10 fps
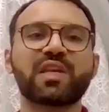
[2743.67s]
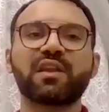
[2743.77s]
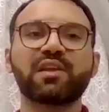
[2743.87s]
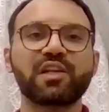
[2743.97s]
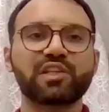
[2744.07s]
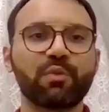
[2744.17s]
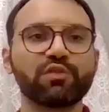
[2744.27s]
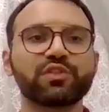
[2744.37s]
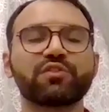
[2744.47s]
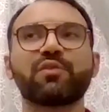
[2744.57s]
getting
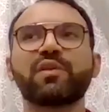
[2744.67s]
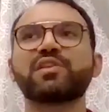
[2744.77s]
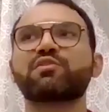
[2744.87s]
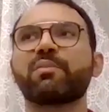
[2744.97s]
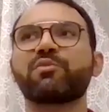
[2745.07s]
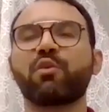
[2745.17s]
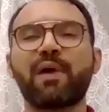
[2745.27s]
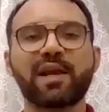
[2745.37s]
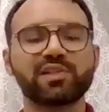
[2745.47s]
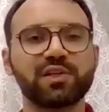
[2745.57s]
exposure to these crypto
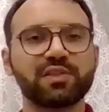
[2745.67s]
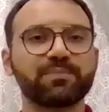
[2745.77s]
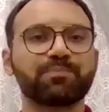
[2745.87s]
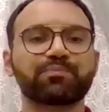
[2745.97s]
assets,